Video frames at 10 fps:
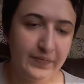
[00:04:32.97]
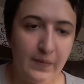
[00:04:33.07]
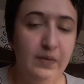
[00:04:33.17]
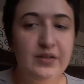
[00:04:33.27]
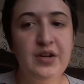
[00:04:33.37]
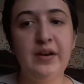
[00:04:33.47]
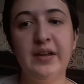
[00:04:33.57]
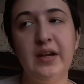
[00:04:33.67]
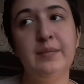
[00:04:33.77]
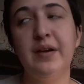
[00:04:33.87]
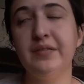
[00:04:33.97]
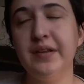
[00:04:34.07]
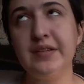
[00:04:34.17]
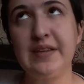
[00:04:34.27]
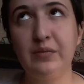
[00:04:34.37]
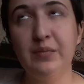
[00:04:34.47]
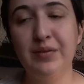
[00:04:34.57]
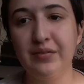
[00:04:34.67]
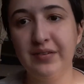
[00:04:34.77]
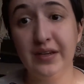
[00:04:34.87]
we were talking about things that we
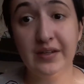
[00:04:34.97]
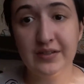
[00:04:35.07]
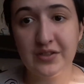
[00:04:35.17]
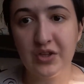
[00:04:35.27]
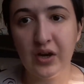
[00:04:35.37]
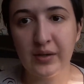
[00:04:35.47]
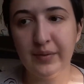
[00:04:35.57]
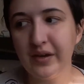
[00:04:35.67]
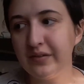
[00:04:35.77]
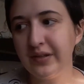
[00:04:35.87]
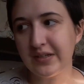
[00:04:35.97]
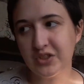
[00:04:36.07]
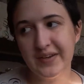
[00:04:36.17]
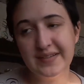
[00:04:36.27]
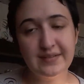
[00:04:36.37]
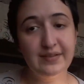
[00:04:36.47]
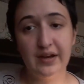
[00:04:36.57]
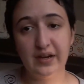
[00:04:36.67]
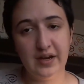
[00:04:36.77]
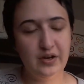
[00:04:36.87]
both needed to talk about. Like, she has a
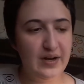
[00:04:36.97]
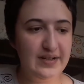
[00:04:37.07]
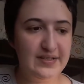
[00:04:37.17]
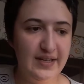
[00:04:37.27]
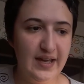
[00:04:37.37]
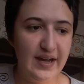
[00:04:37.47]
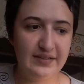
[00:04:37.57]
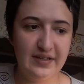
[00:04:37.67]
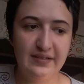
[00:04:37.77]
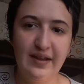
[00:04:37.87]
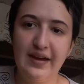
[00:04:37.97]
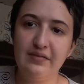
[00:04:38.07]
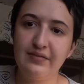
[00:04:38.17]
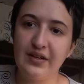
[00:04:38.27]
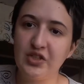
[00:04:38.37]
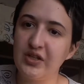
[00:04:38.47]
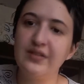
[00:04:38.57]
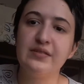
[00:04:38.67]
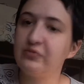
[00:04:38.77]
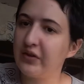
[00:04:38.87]
very crazy, hectic life that she
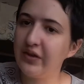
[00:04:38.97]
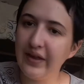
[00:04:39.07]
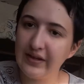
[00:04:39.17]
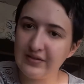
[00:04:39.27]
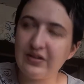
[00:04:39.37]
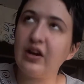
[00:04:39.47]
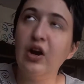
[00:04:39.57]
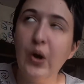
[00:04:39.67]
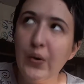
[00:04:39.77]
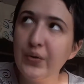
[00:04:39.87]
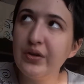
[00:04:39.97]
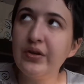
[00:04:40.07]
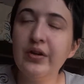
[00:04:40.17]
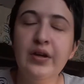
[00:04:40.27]
doesn't feel like is her own.